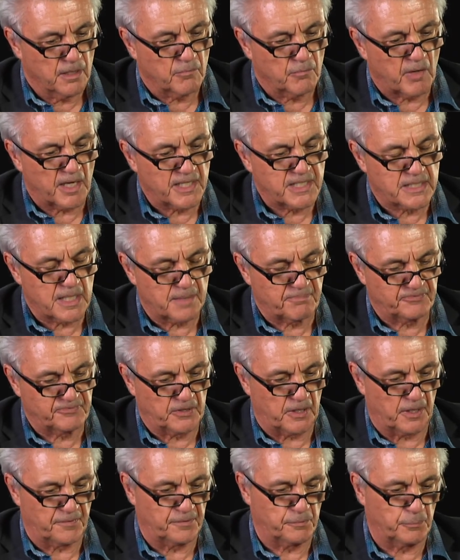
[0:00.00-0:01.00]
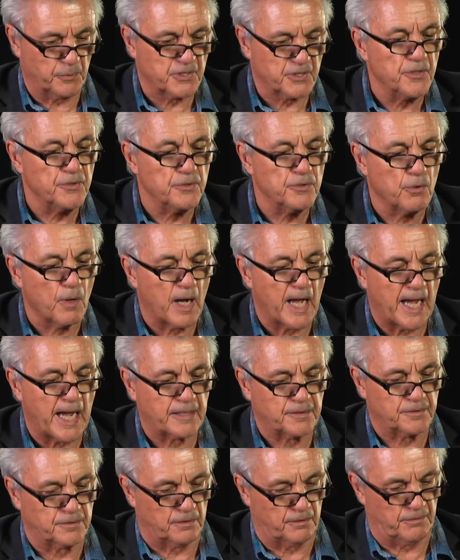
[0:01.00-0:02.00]
My stepfather was a new
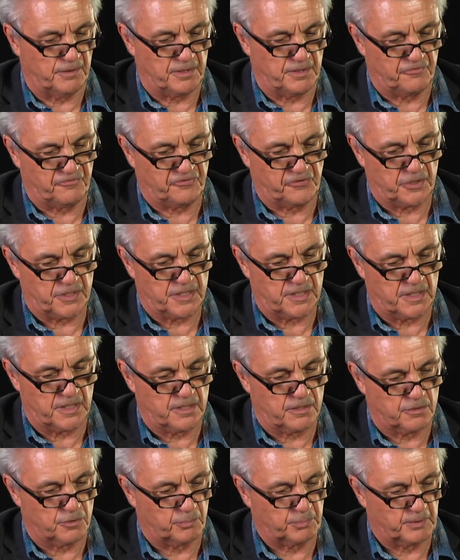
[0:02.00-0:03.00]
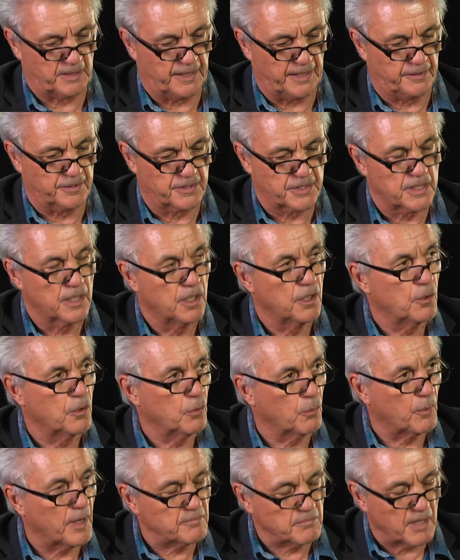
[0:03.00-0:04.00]
actor in the First Sister Players
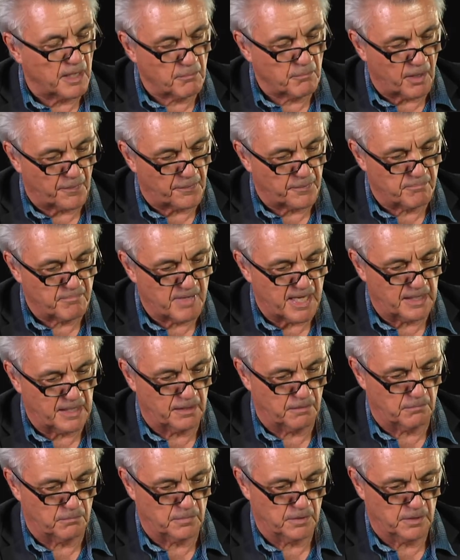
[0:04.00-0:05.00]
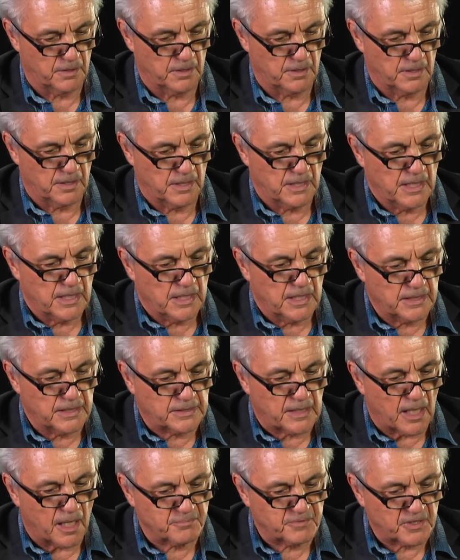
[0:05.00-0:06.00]
when my mother met him. He
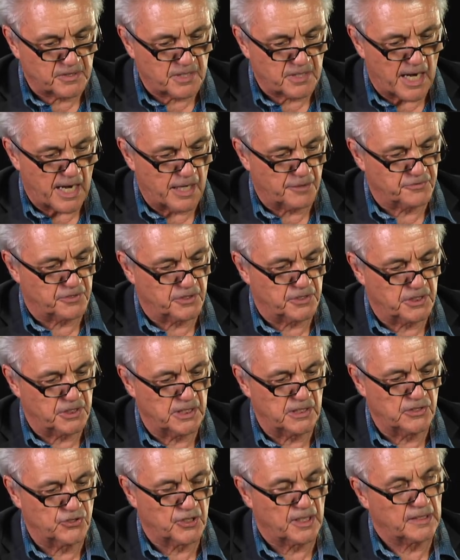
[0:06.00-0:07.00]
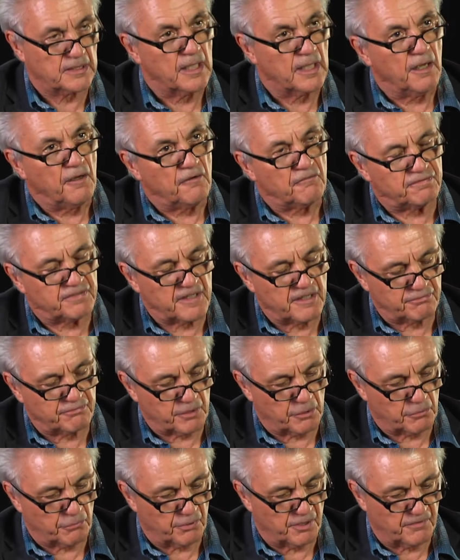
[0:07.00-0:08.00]
had come to town to teach at
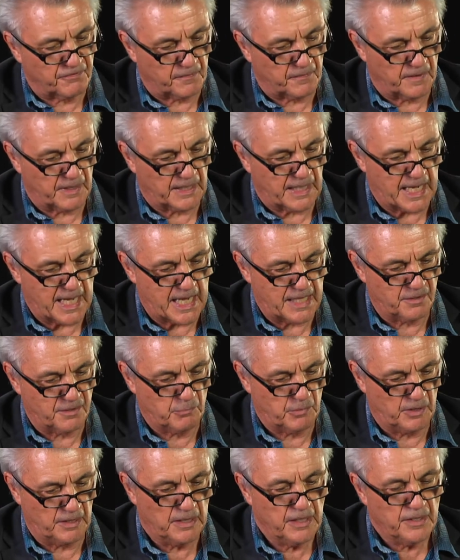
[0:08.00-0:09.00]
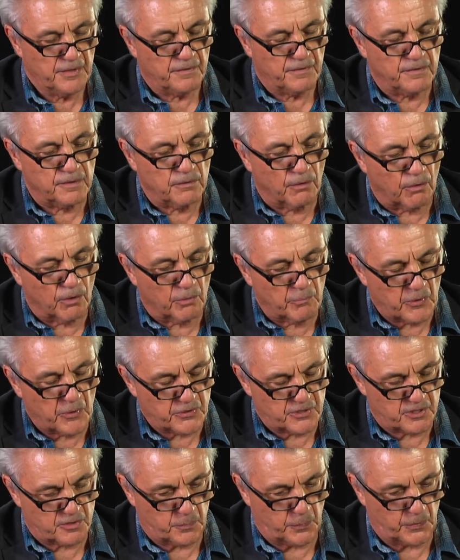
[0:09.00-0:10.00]
Favorite River Academy, the
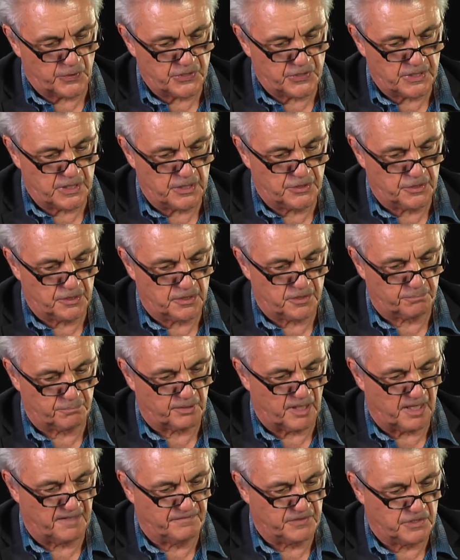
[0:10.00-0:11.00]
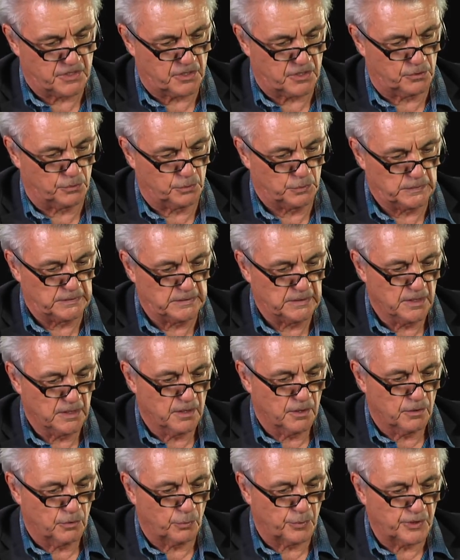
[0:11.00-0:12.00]
almost prestigious private school,
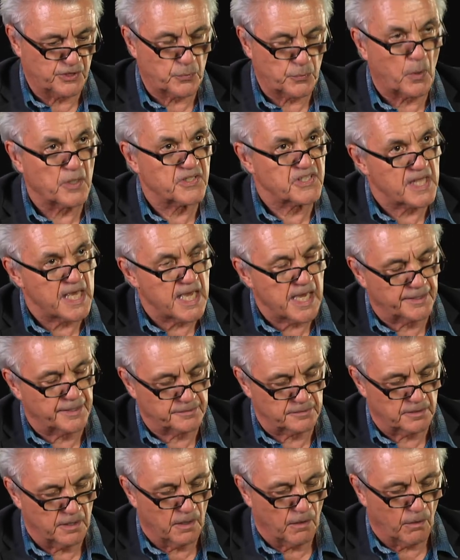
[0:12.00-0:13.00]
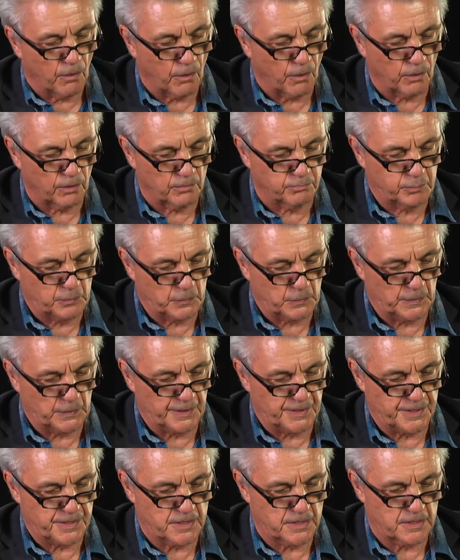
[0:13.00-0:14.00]
which was then all
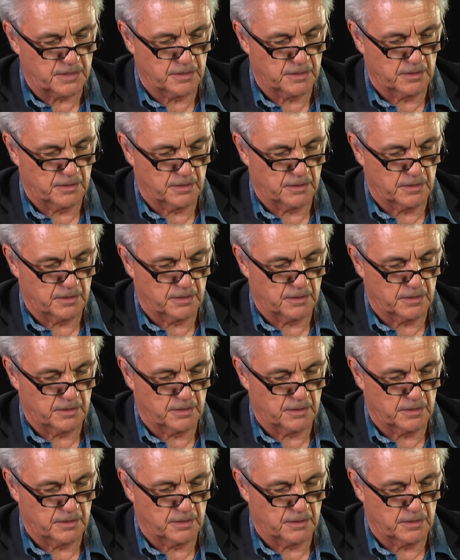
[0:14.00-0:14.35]
boys.